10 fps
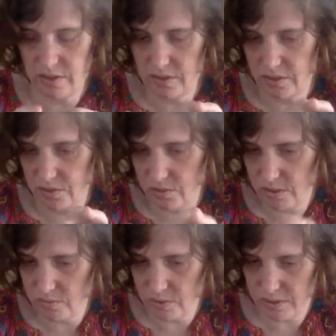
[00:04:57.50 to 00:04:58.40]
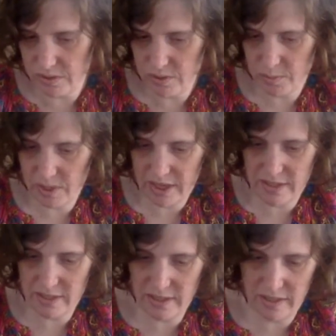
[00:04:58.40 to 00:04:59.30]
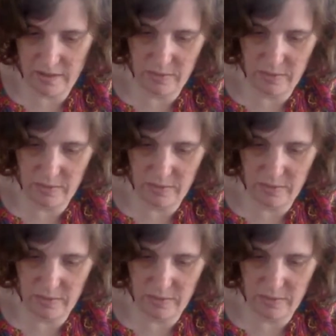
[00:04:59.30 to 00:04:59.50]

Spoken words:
Let's do it with dyspraxia,